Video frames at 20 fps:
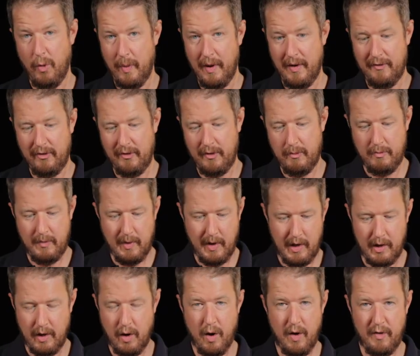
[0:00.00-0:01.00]
but for
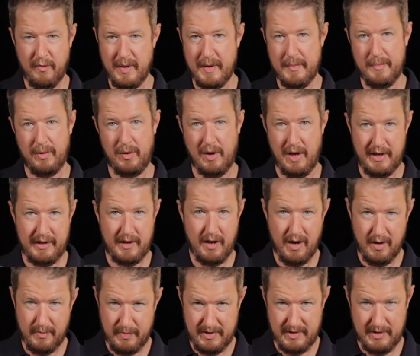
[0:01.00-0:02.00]
a lot of people like
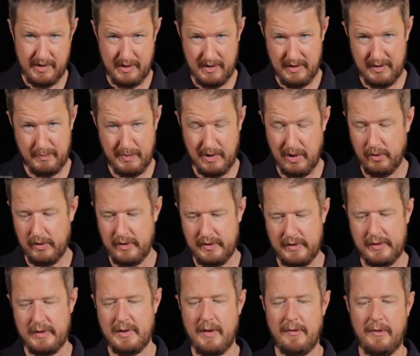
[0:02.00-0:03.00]
carpenters, builders
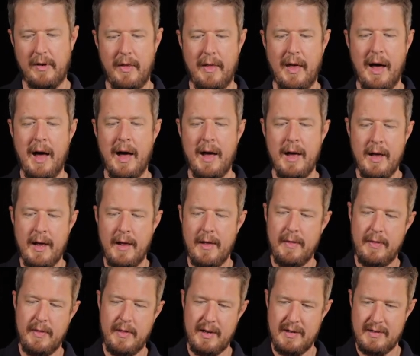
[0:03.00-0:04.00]
and stuff like that,
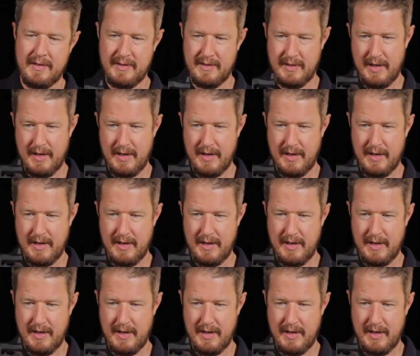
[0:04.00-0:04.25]
this